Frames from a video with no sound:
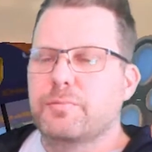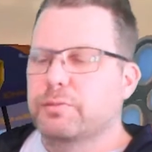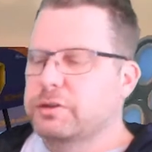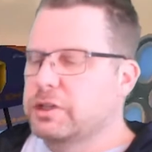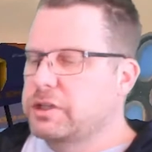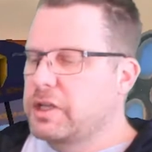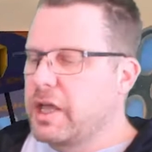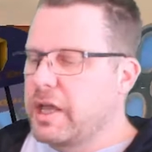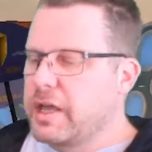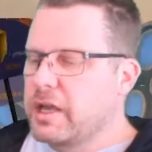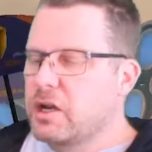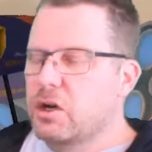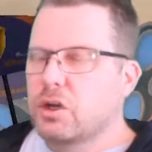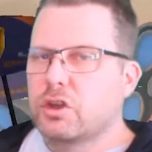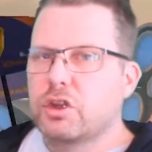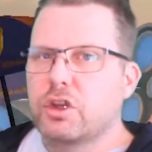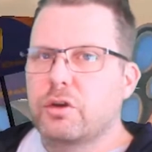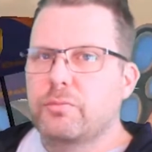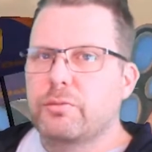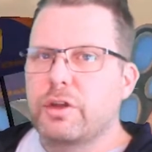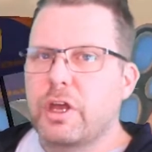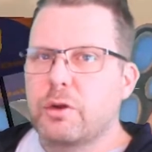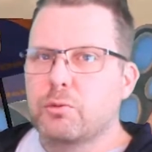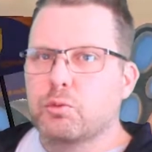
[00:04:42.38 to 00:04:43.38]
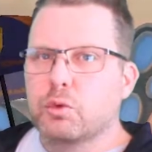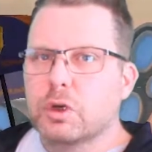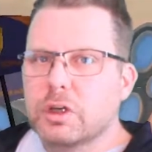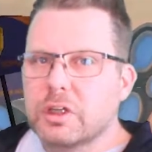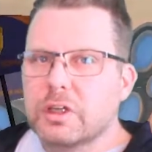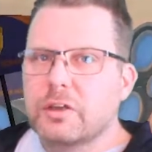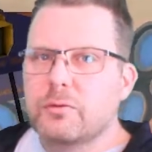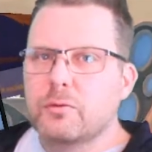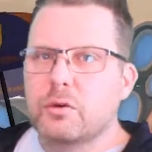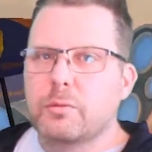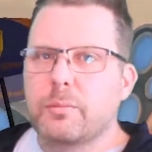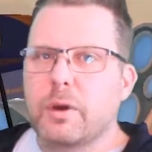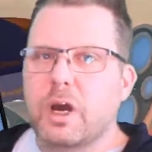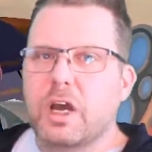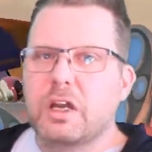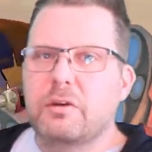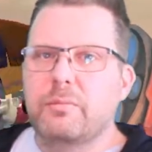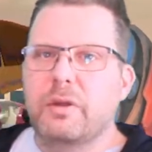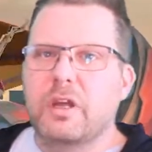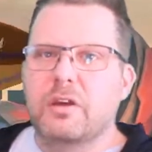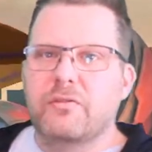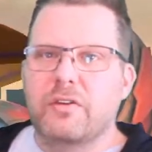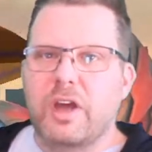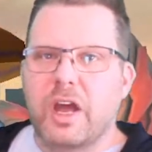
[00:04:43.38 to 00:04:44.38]
play on them. They really
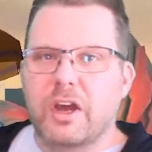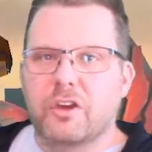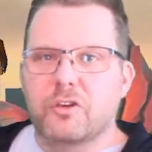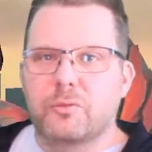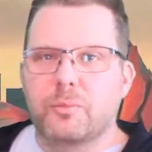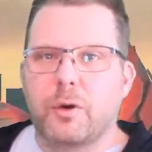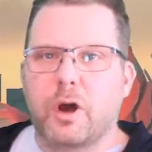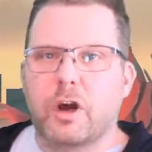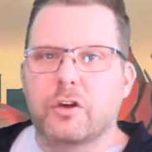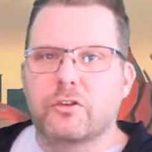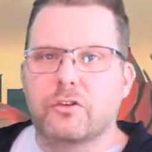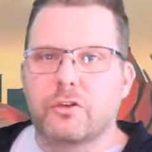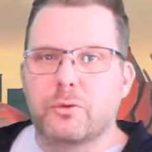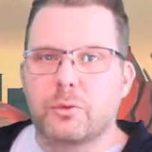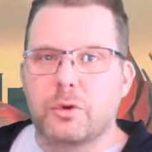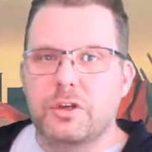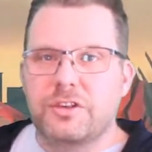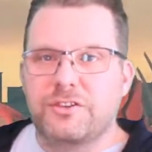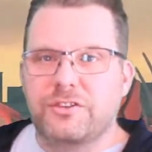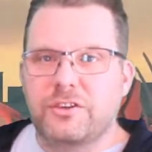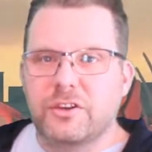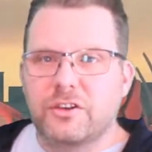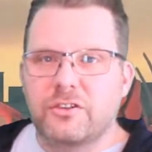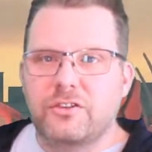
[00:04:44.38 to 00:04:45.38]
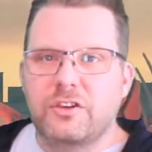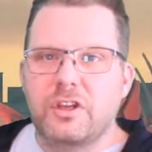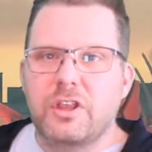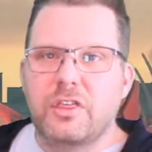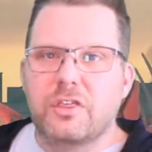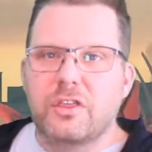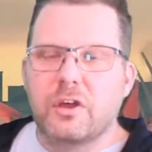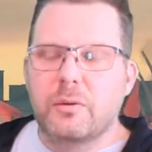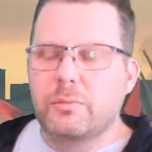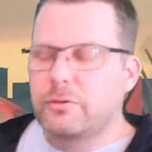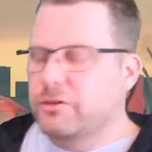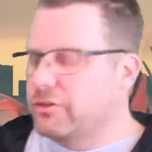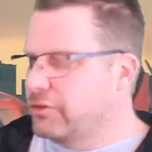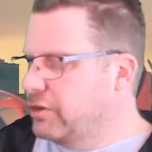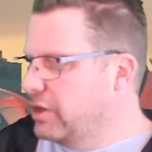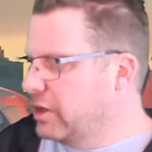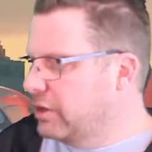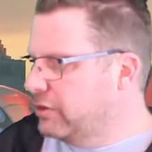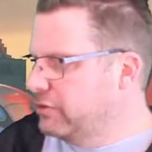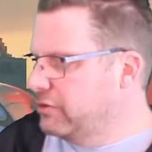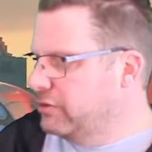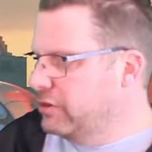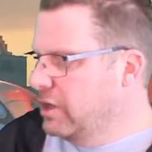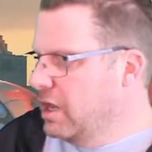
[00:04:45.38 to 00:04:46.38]
remind me of Xbox 360
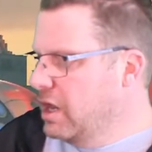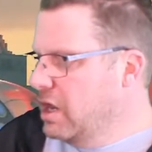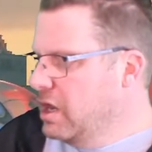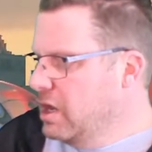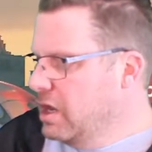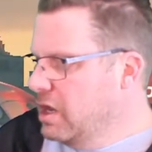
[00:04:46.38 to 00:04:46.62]
thumbsticks.